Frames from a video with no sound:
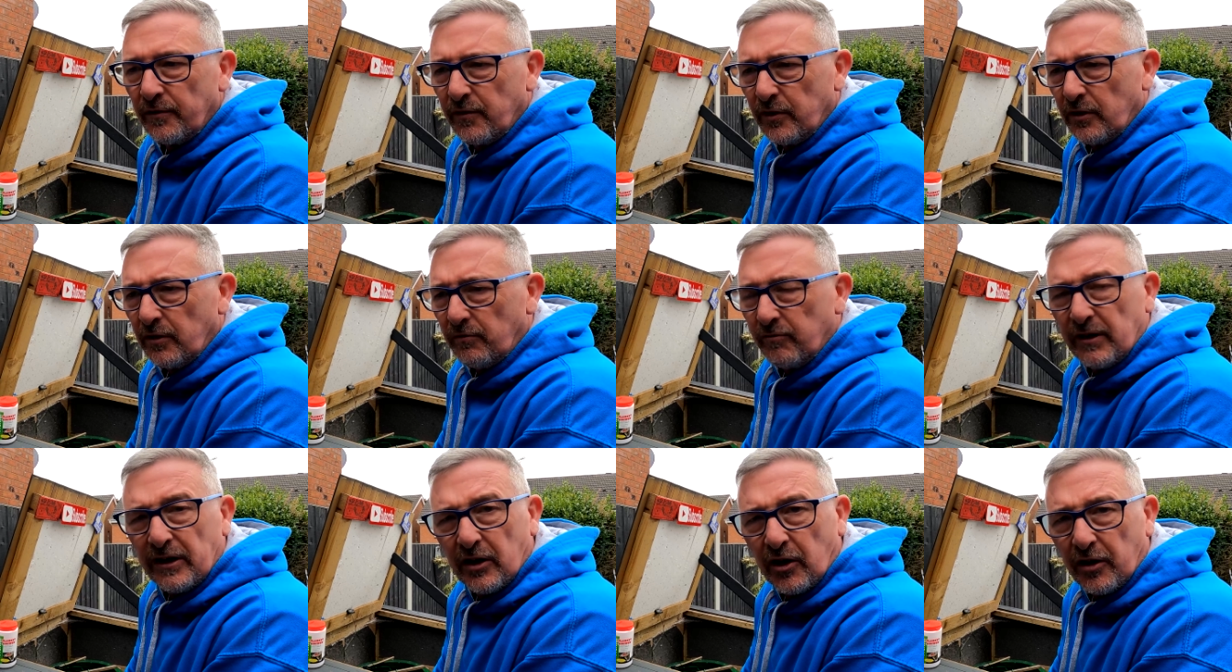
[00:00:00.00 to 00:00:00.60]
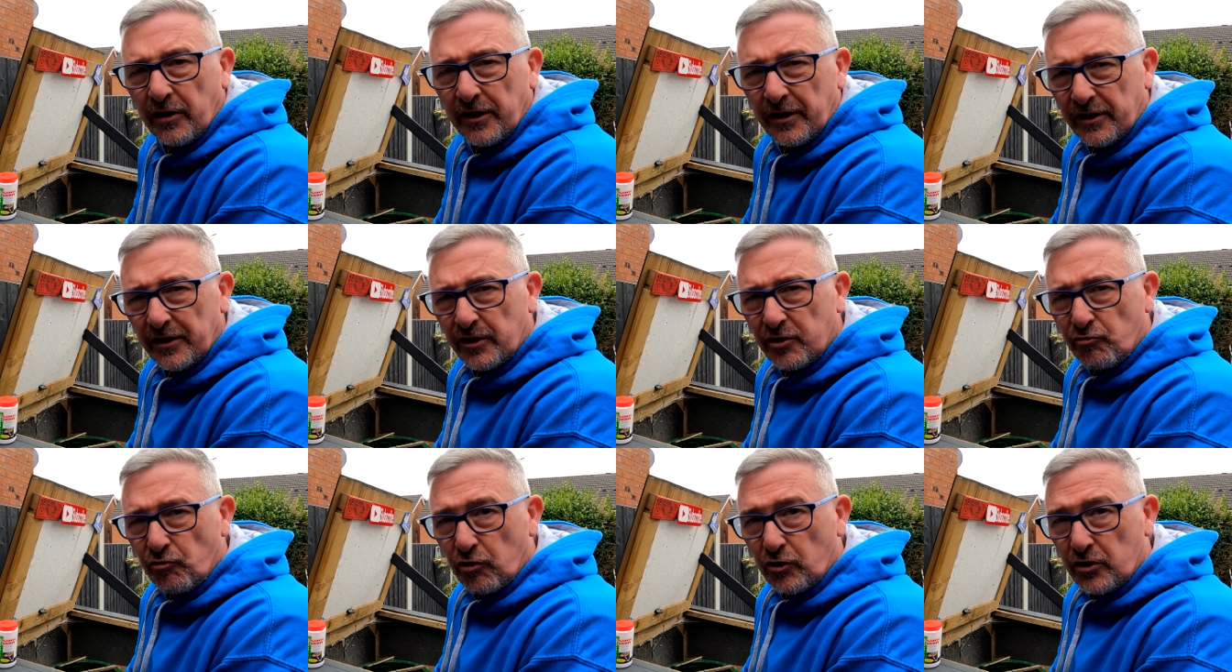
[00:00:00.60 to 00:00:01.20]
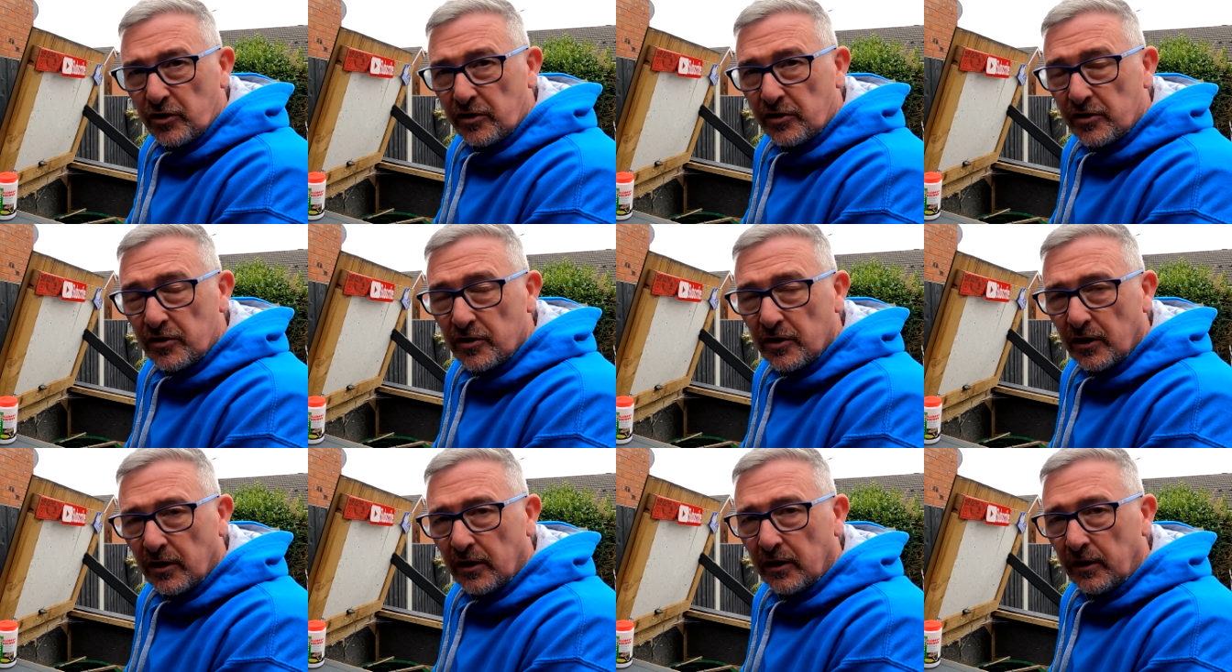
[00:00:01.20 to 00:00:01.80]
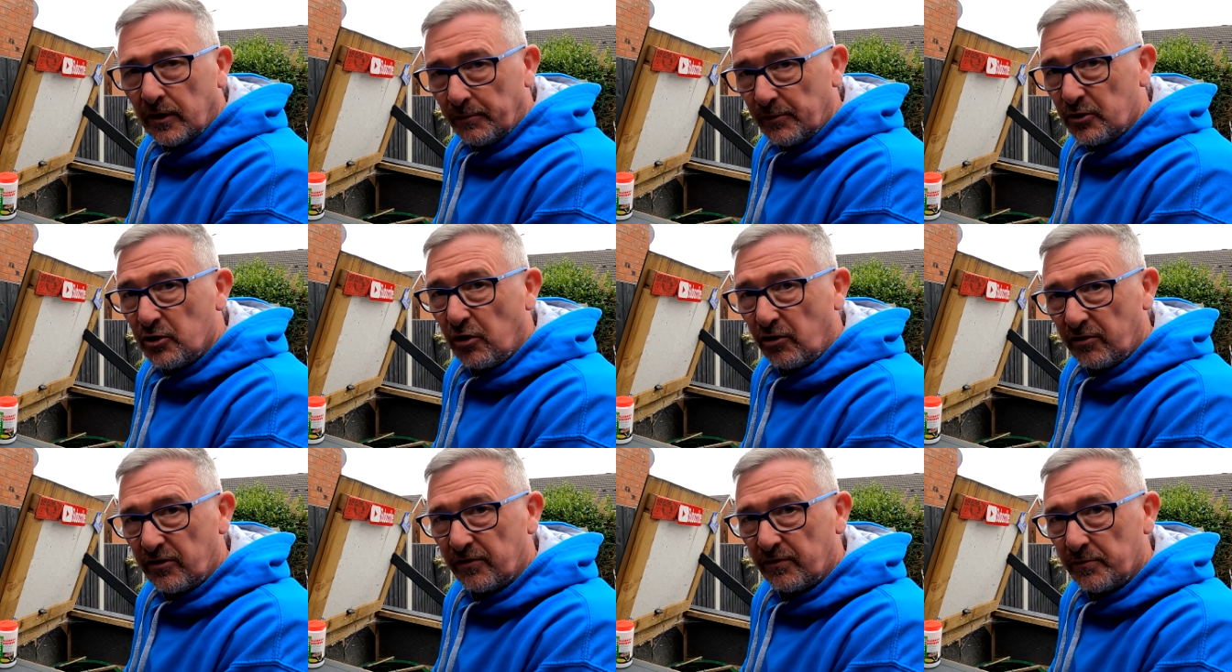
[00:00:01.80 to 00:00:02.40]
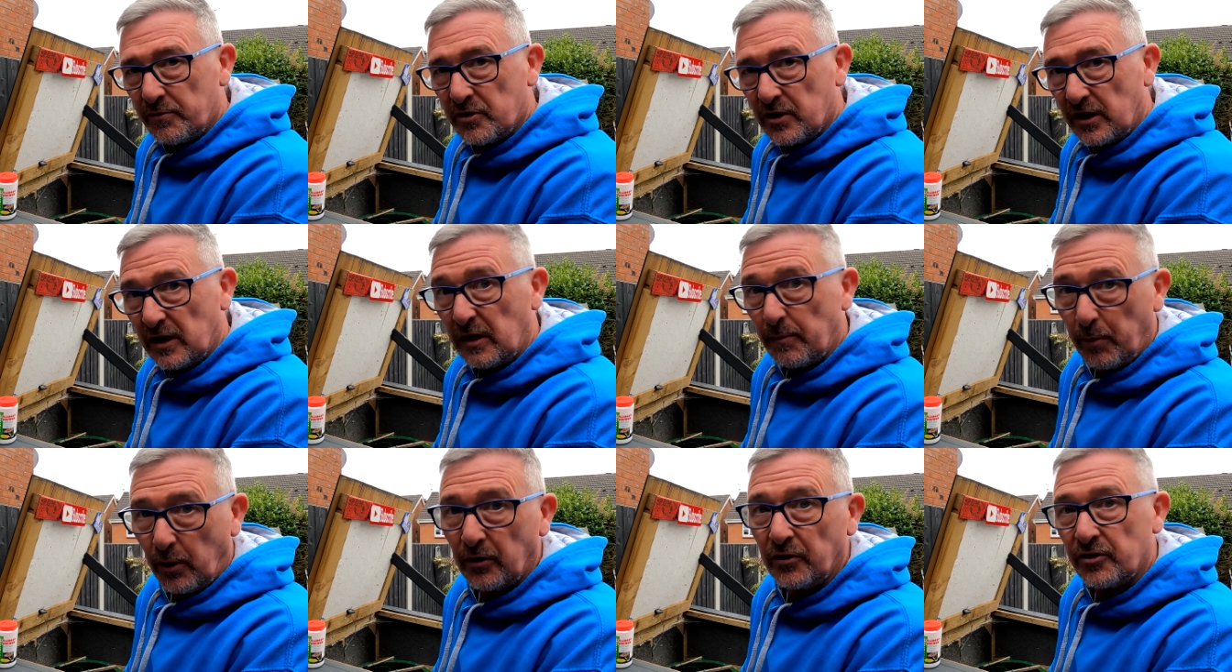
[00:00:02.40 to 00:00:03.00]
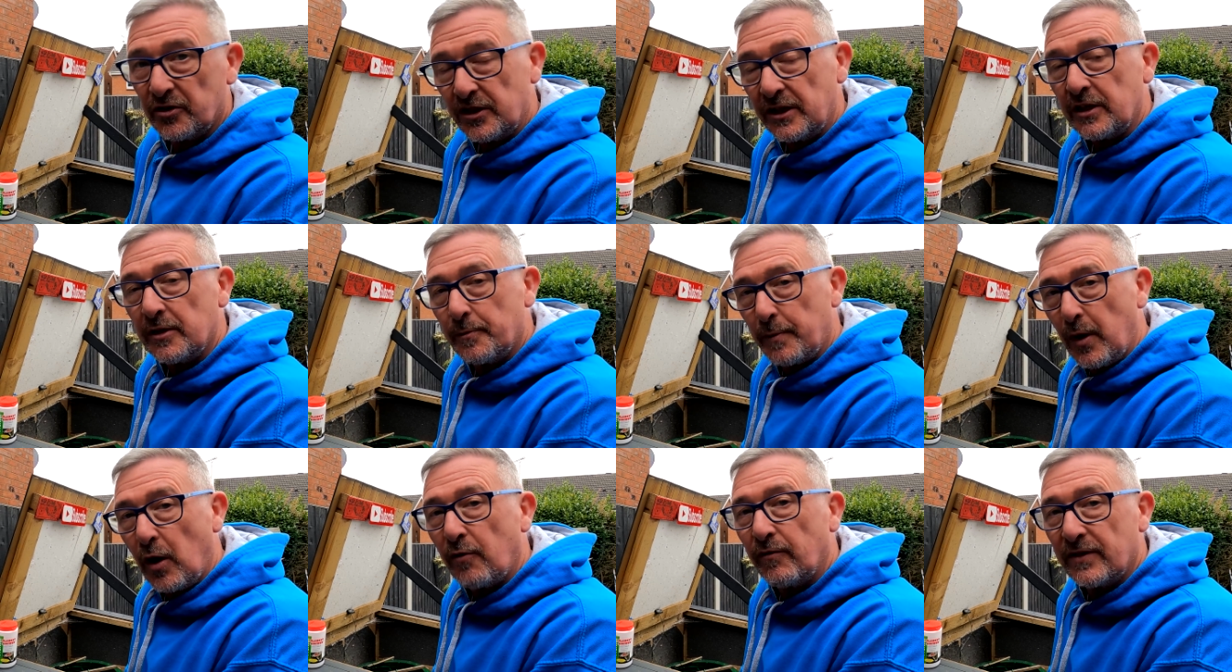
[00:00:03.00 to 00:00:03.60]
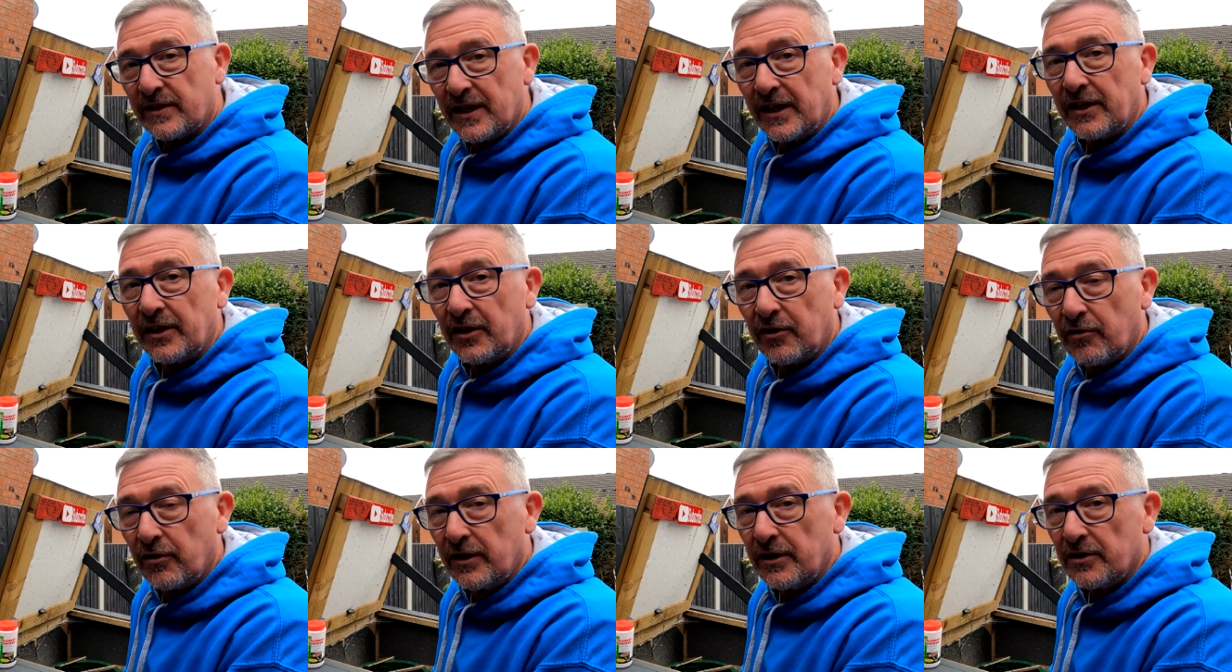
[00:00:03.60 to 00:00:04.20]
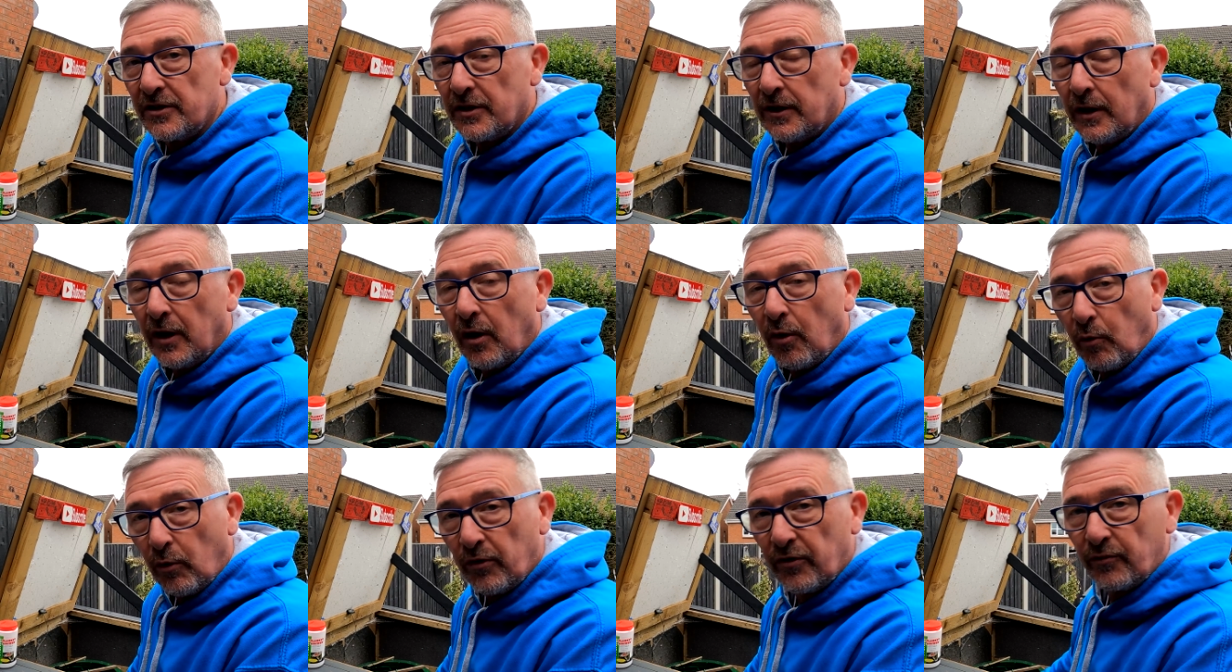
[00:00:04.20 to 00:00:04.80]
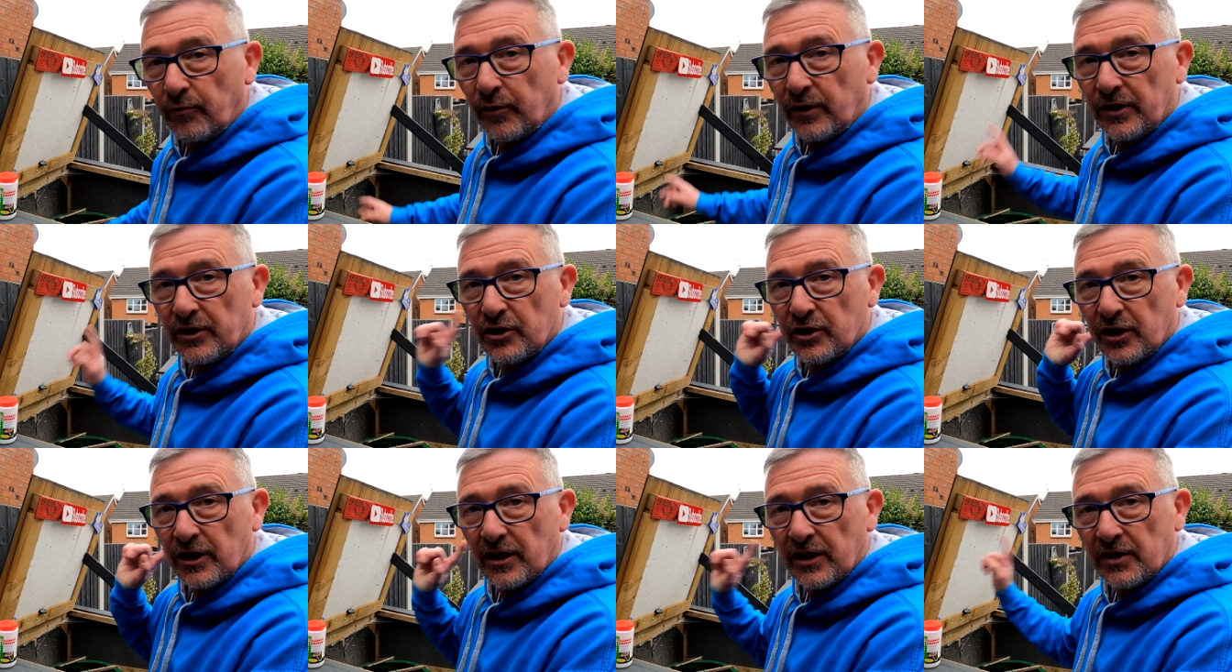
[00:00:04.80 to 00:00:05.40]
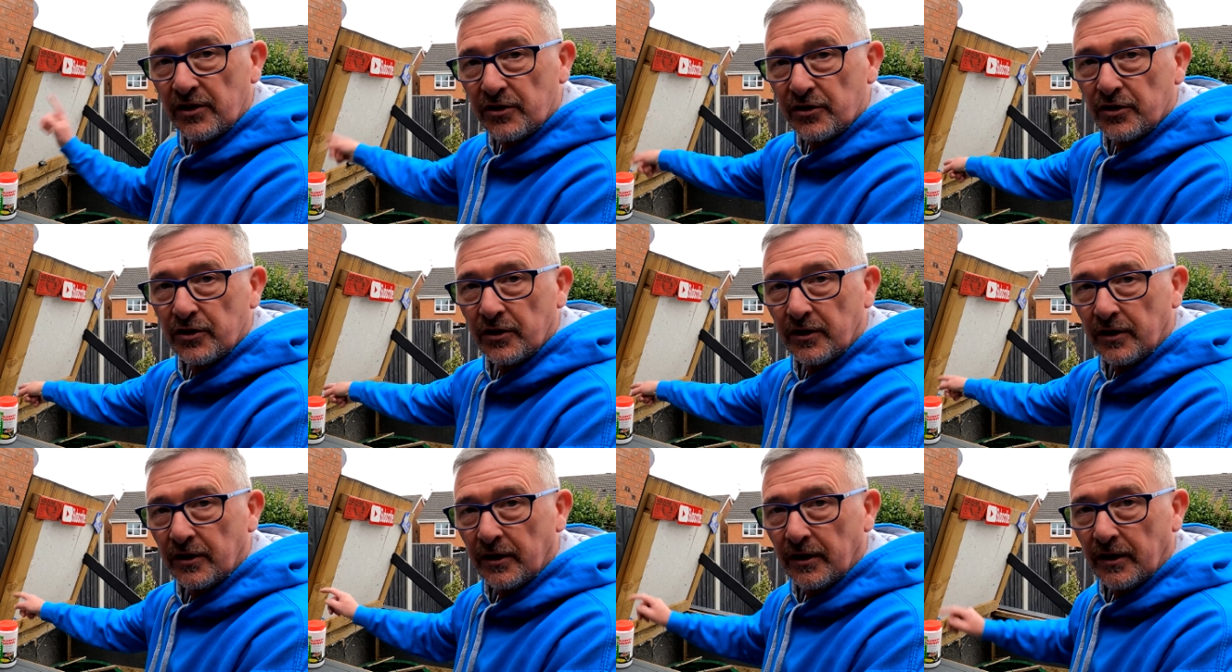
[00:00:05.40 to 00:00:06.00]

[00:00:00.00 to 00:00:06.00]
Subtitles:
If you read a lot of the instructions, the majority of them say your ponds need to be over 10 degrees. One of which is